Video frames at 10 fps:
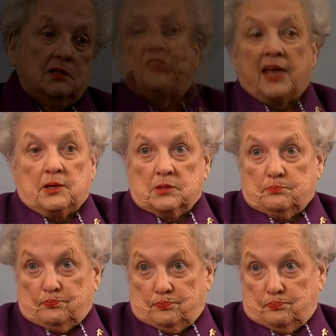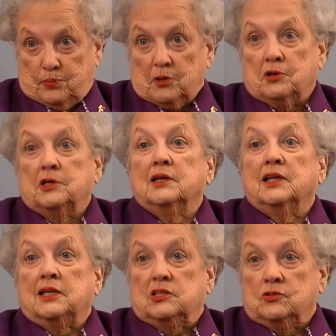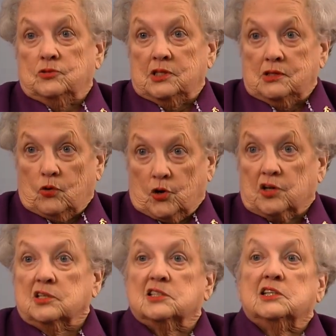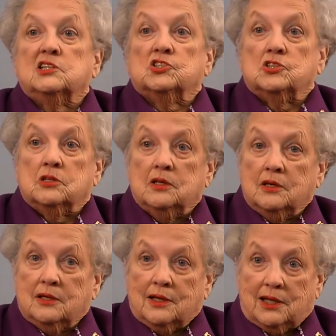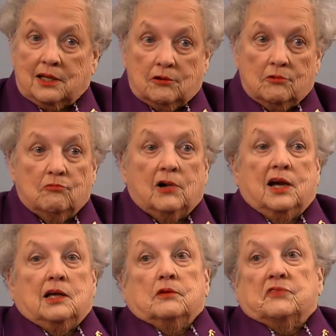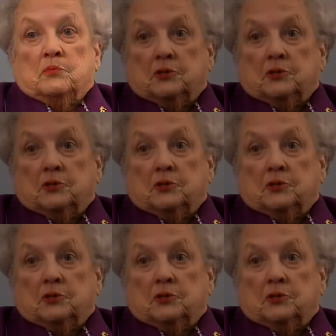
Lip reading: That period led to the organization and writing of the